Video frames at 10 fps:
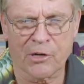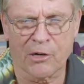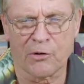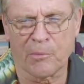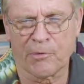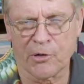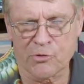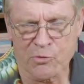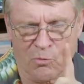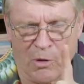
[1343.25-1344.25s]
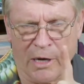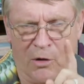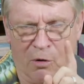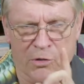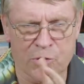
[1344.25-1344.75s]
she can only produce
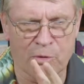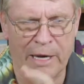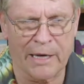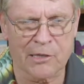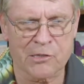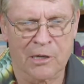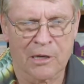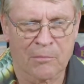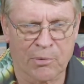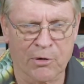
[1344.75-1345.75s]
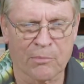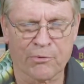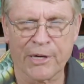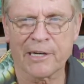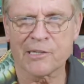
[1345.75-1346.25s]
1 or 2 eggs per
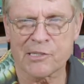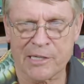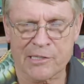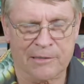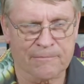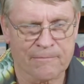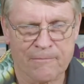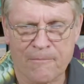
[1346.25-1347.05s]
breeding season.